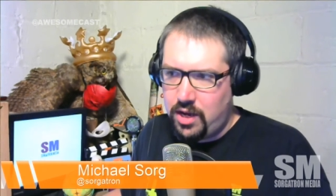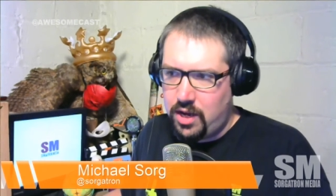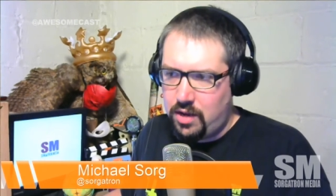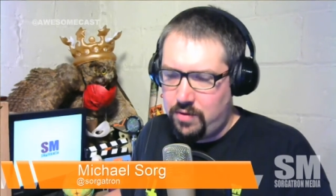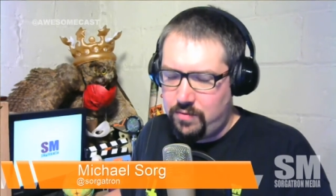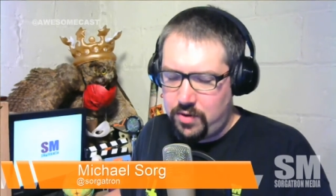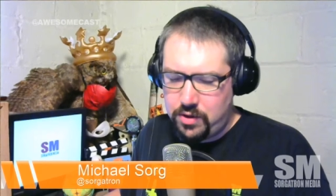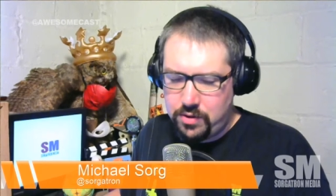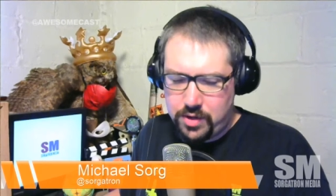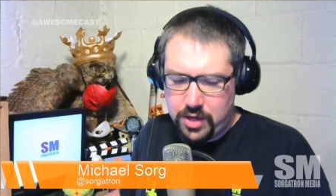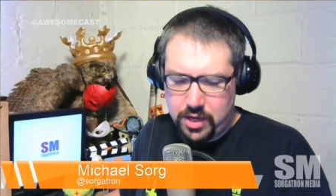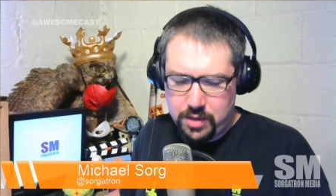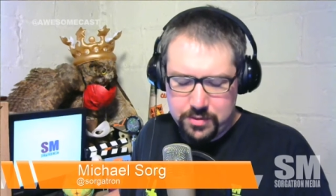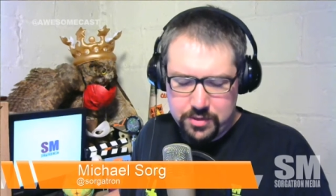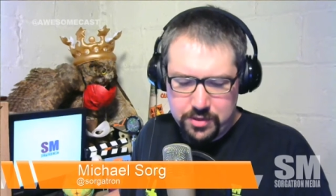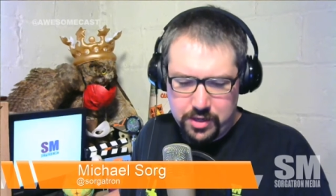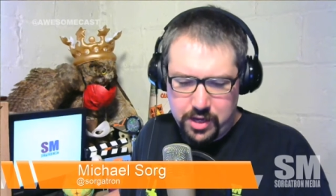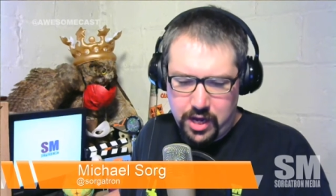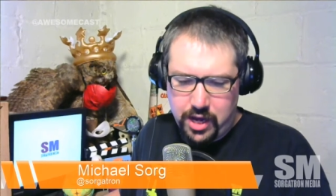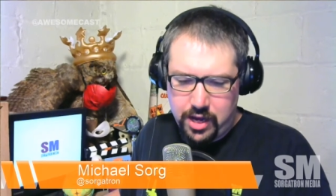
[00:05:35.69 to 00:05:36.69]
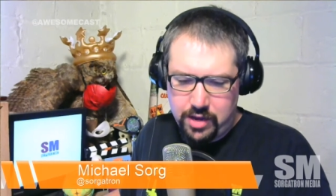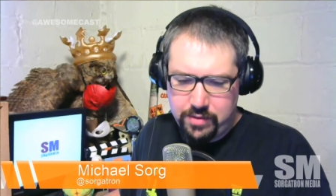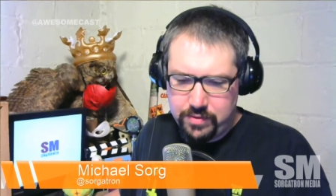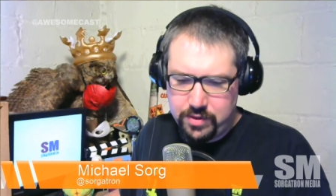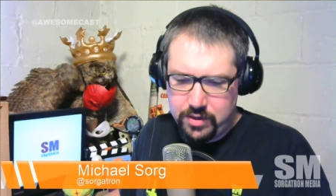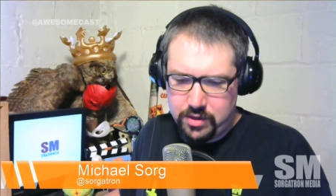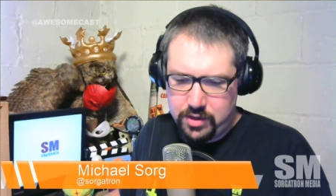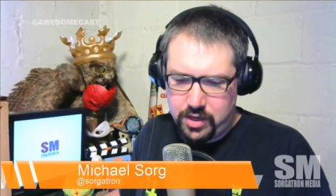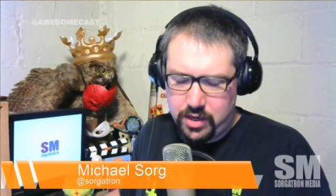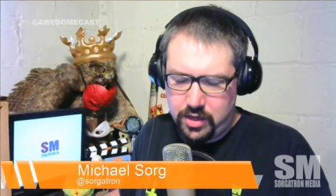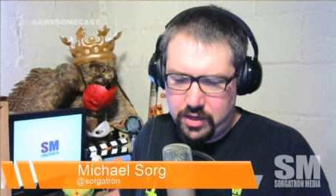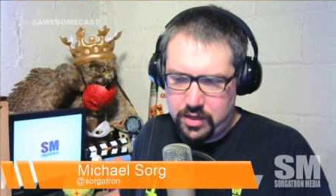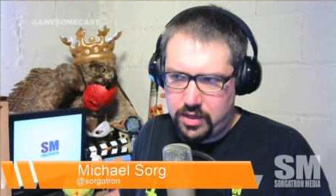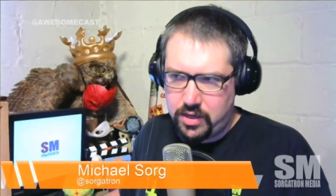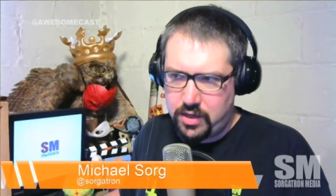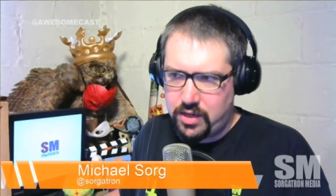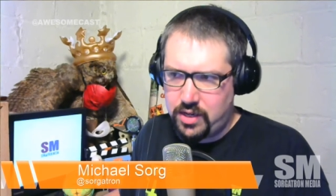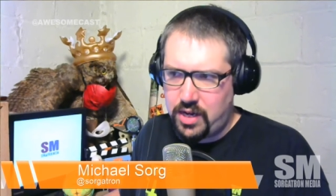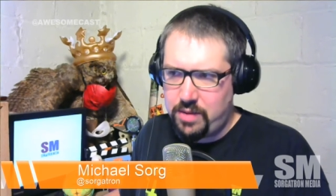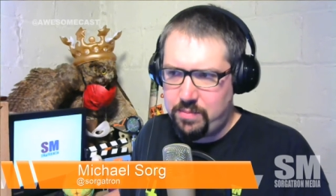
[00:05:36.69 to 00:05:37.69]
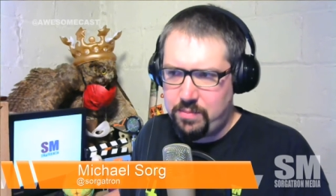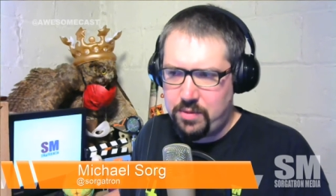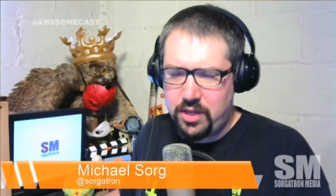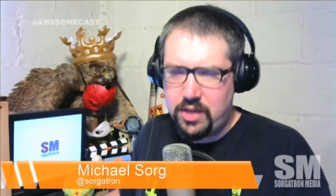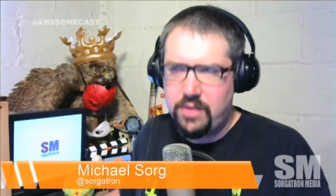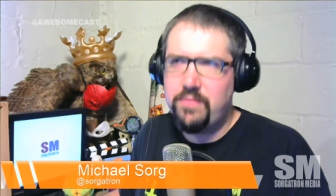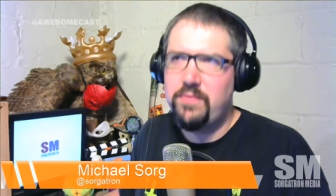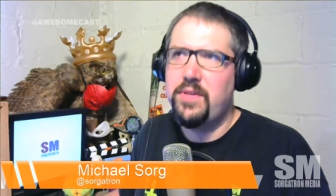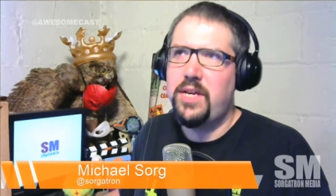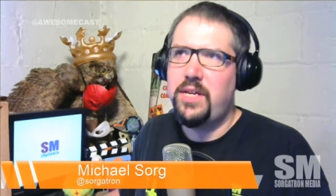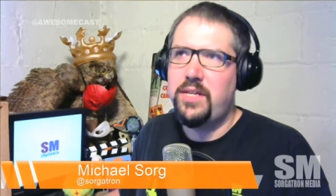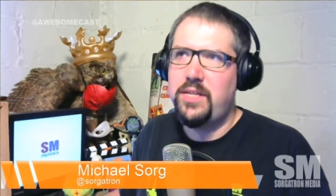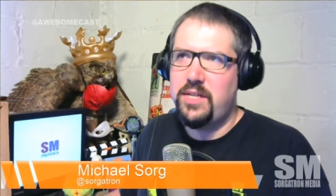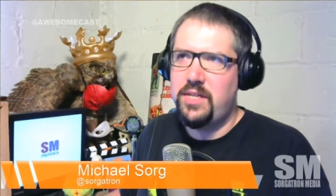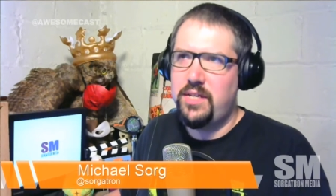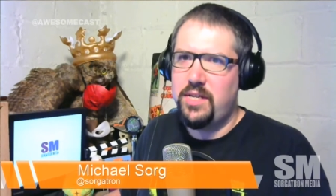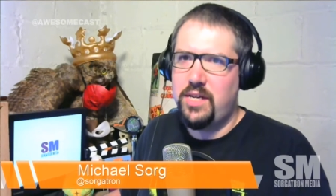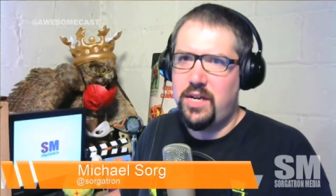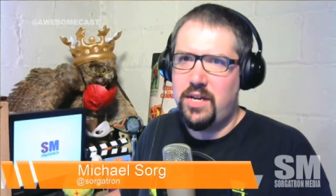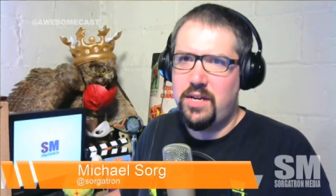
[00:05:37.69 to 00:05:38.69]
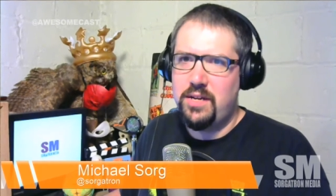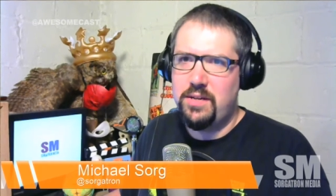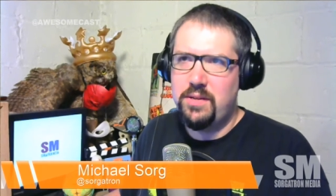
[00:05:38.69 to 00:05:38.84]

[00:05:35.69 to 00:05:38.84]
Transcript: uh, video games live, and and uh, I believe they did uh,